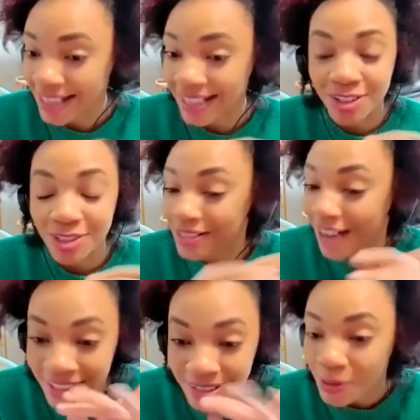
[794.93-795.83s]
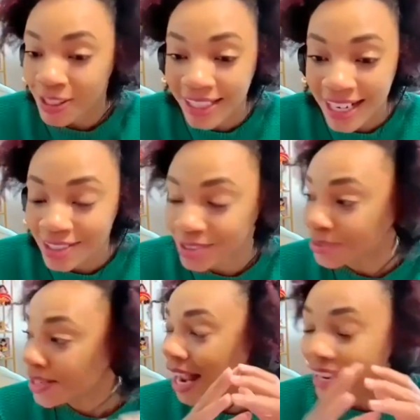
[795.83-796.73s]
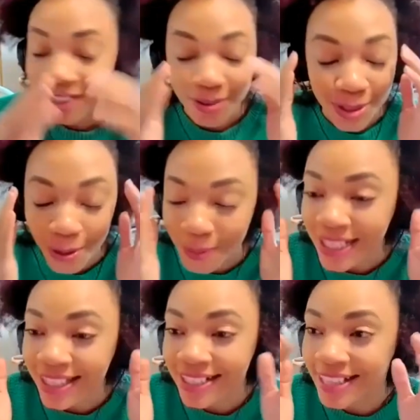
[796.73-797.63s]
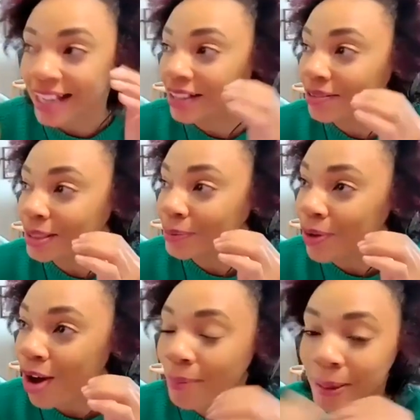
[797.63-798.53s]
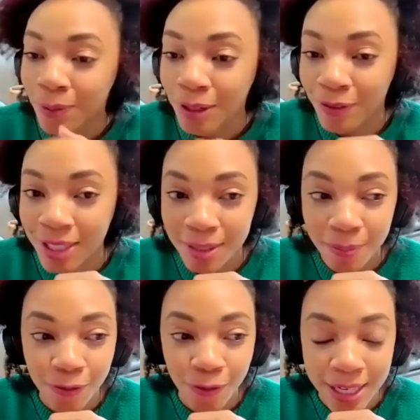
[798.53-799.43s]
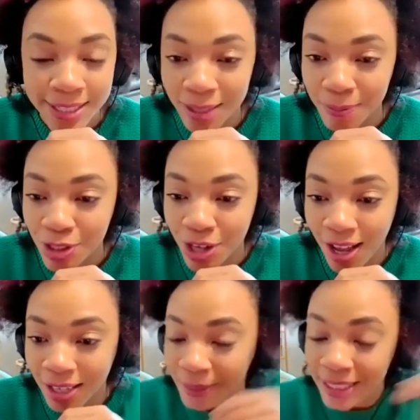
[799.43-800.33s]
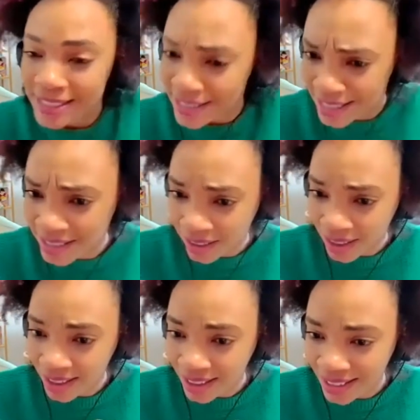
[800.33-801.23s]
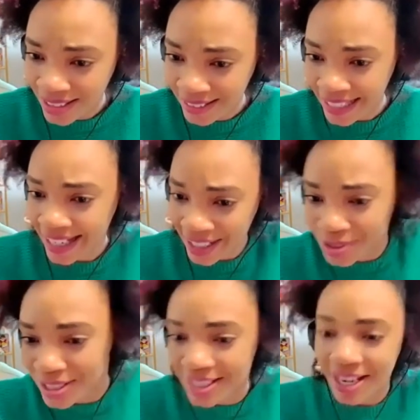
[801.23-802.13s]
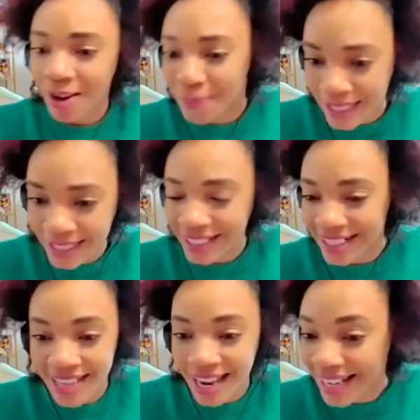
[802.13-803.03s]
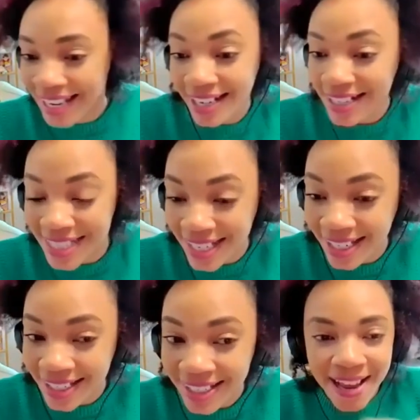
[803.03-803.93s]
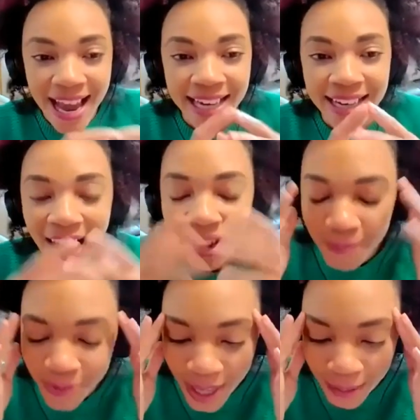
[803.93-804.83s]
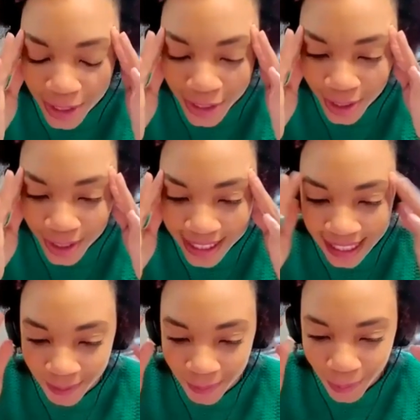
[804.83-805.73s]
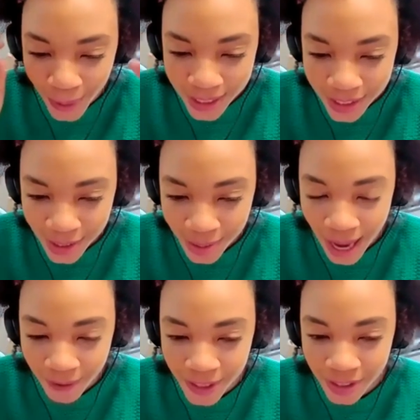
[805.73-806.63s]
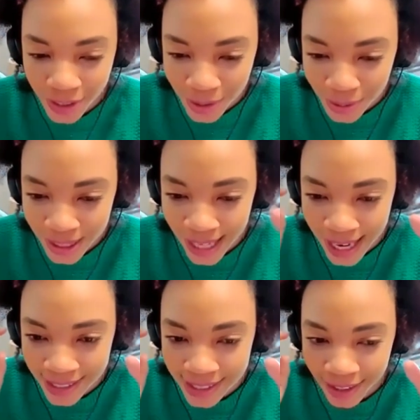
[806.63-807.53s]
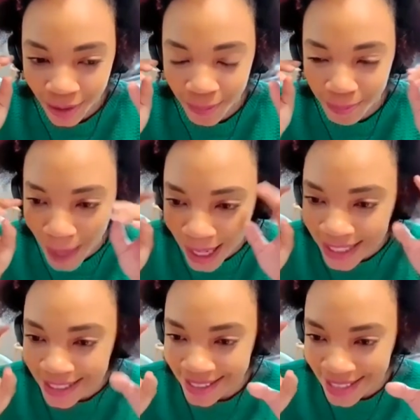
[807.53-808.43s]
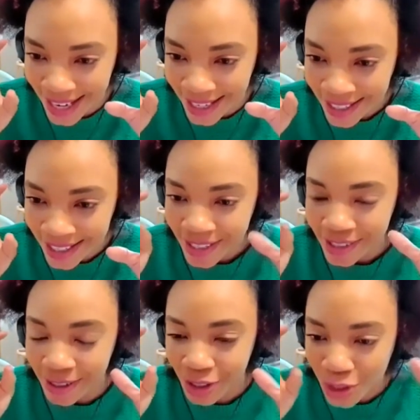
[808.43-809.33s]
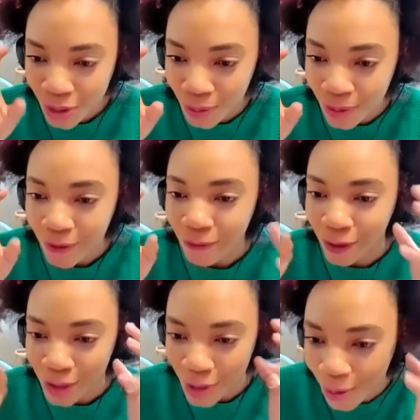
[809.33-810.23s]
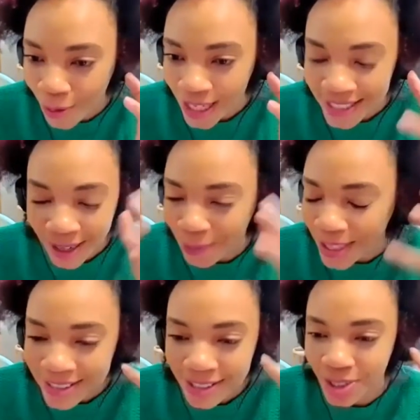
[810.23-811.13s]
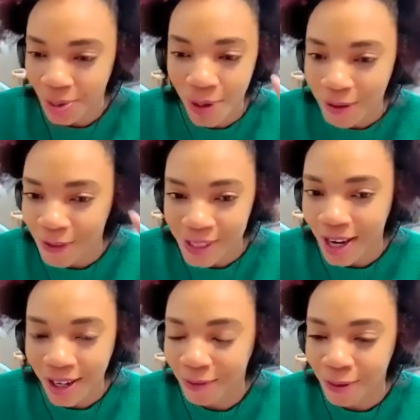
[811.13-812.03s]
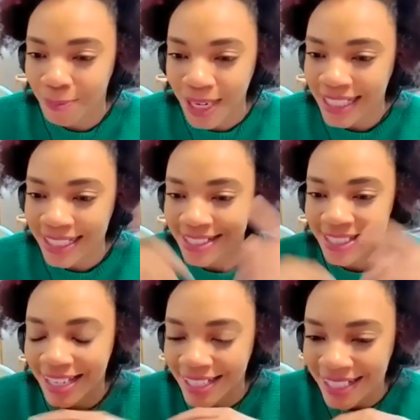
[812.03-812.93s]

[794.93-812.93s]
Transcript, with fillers: That is just not something that I do. I can do so many things. I literally will call my boyfriend in before I set up a shot and I'm like, does this look like can you just tell me like cuz i can't see it and i'm i'm just curious like what do you have to do to get into your mindset to shoot for toys? Like, what is the toy photographer mindset?